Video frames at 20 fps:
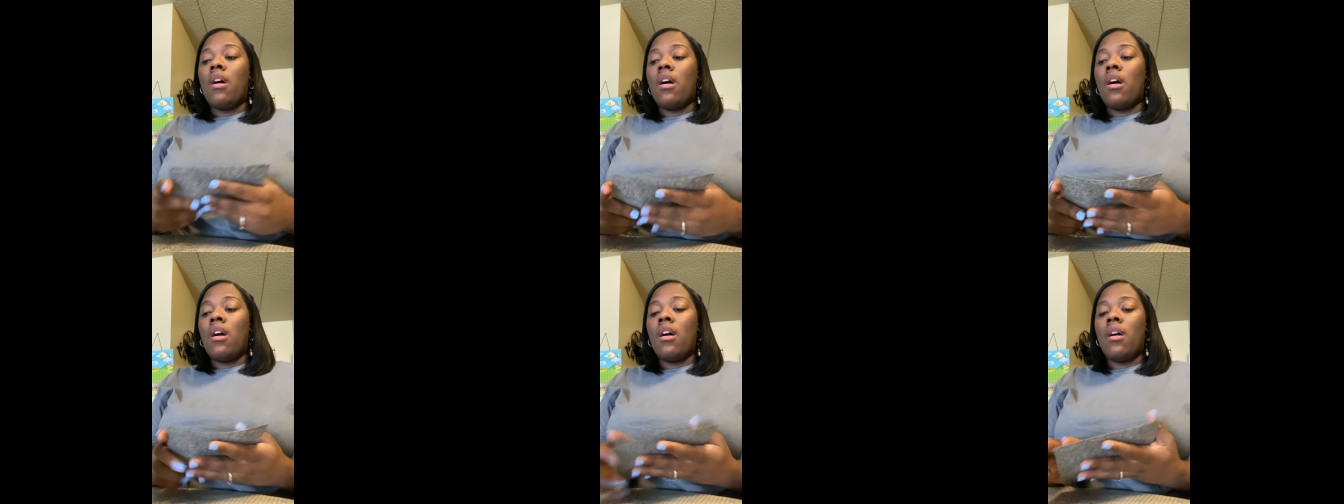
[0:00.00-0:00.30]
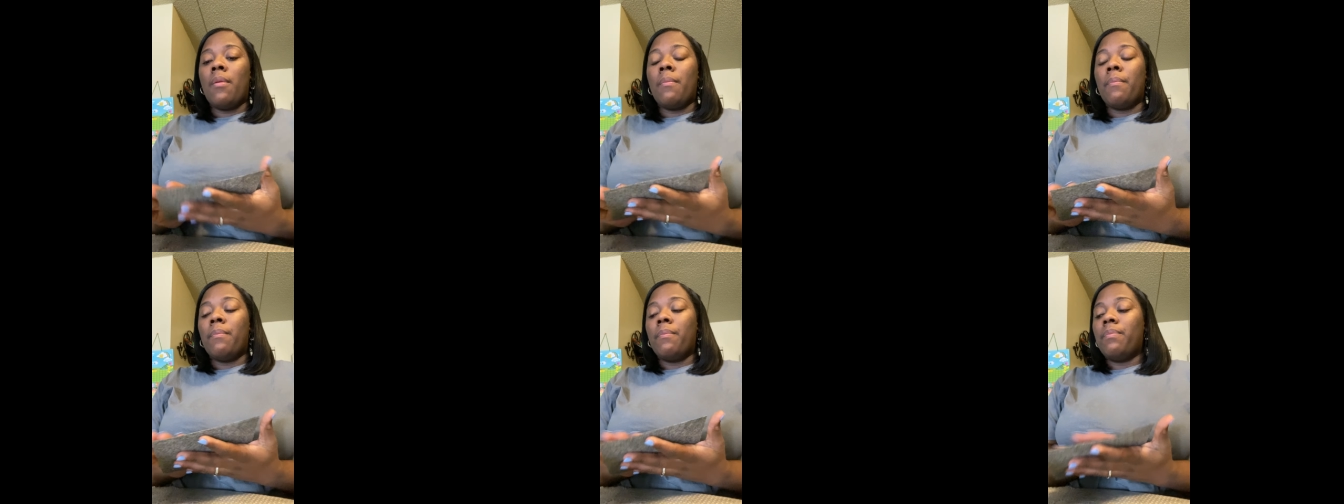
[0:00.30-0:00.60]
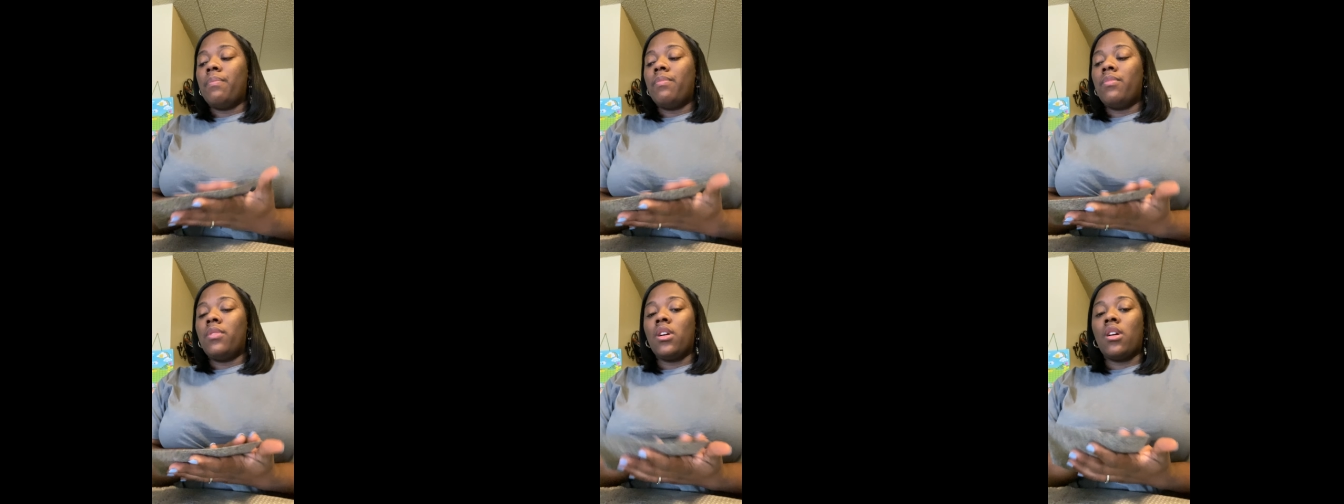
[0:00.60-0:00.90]
um
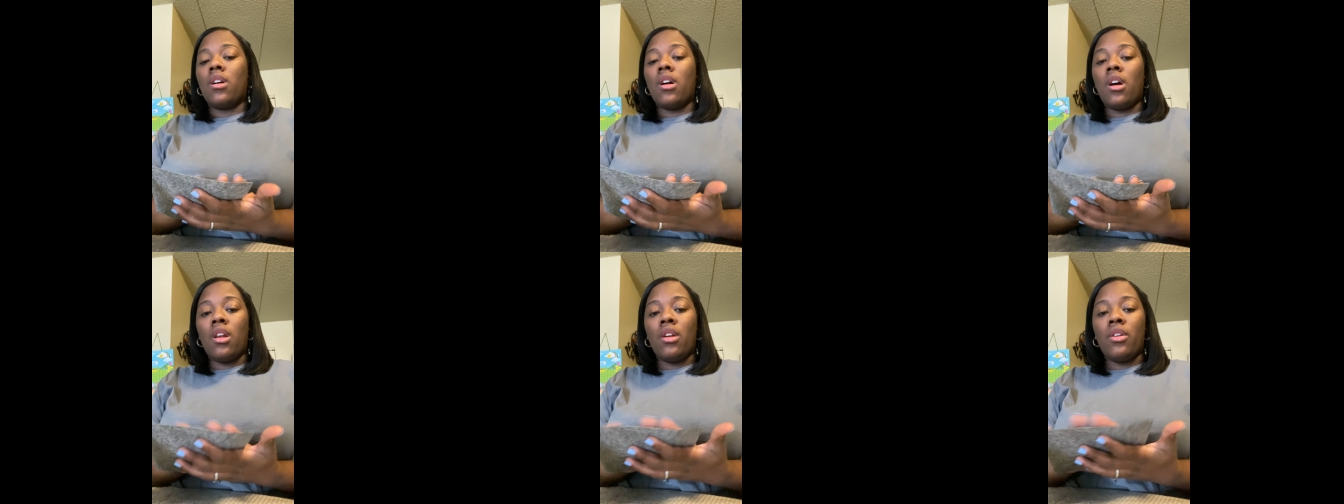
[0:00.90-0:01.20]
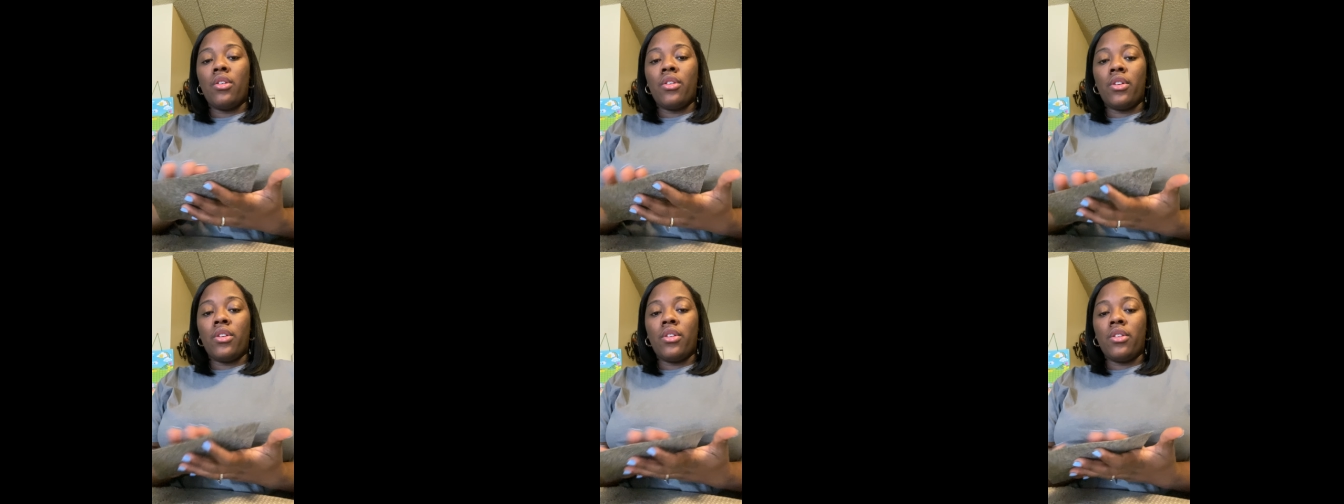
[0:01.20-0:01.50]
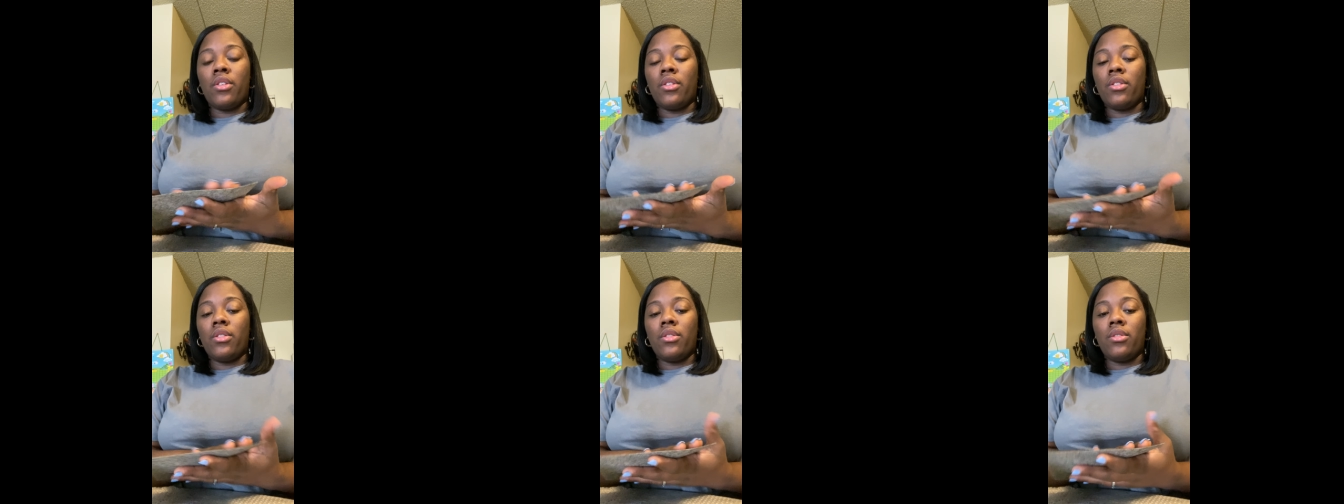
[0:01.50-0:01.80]
the
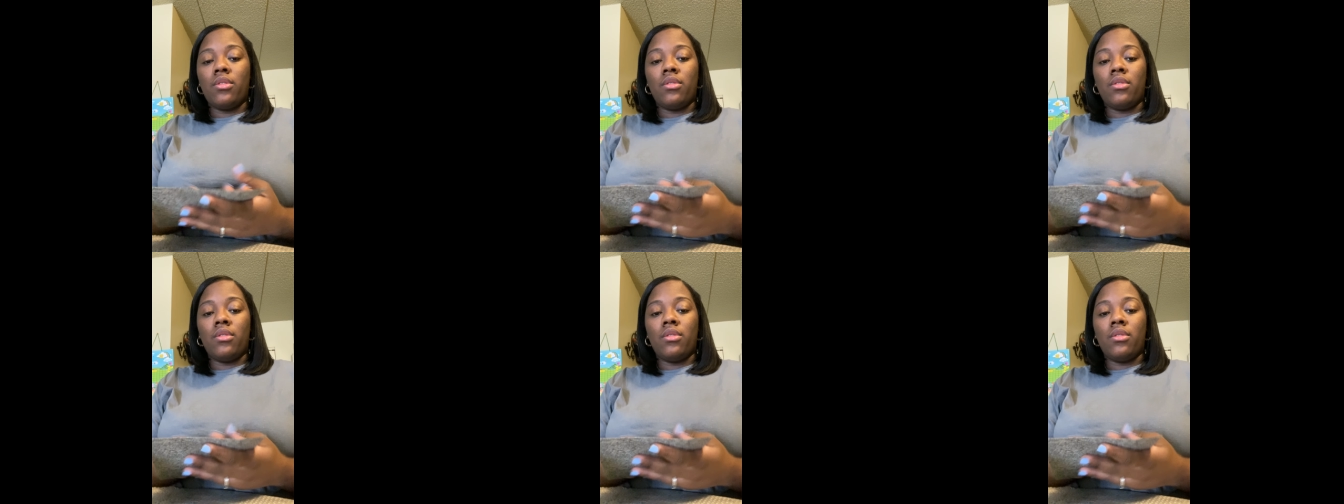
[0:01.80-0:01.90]
color